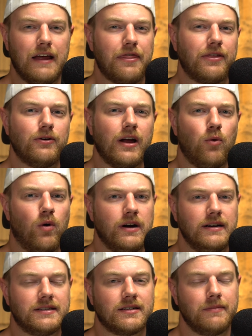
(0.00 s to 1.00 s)
And third, I
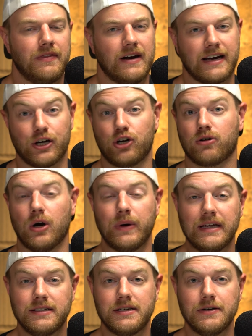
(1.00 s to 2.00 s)
wanted something that I could grow
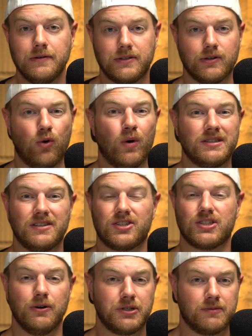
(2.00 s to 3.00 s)
into, so it wasn't
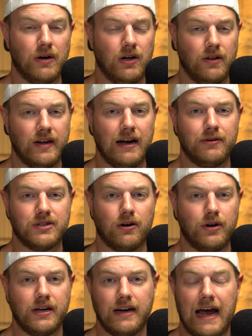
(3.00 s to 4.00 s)
so small that I was
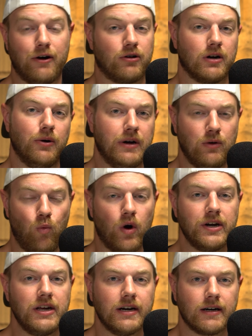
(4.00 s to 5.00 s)
already going to outgrow it in
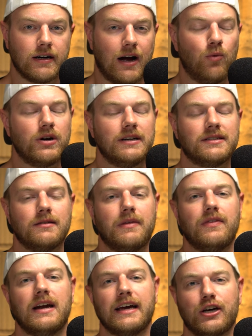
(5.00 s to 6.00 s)
1 year. I wanted
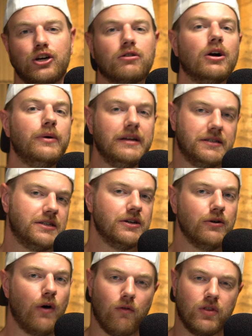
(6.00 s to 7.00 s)
something that I could grow
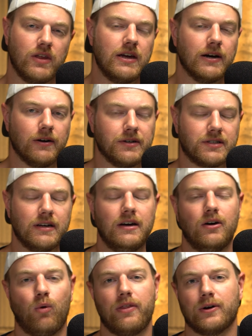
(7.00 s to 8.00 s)
into over the years,
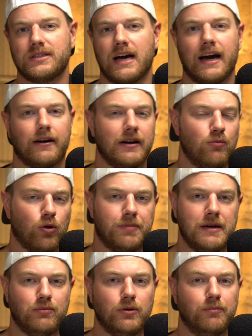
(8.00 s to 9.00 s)
whether it's hiring more
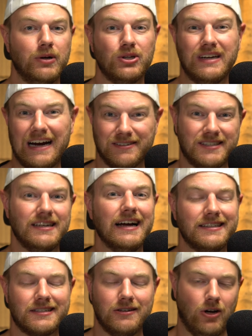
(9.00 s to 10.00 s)
people, building out
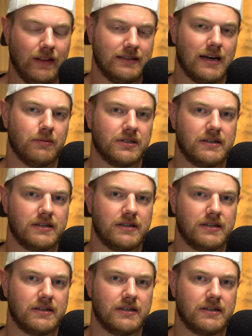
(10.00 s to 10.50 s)
sets, and all that type of